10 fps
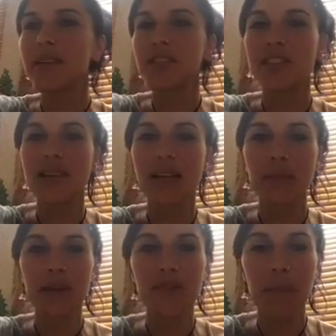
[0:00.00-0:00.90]
That's just a little
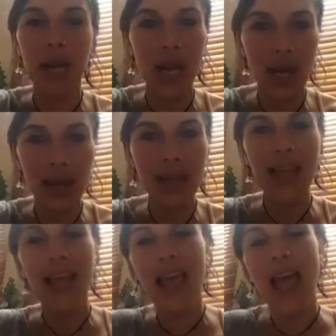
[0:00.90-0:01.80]
bit of a plug.
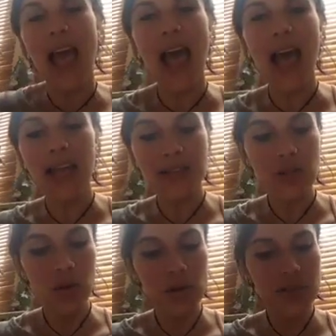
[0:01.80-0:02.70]
And
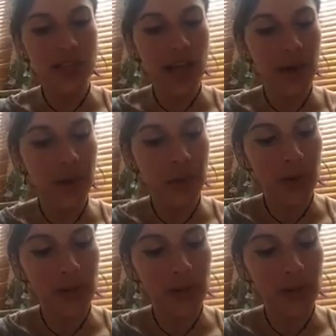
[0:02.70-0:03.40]
also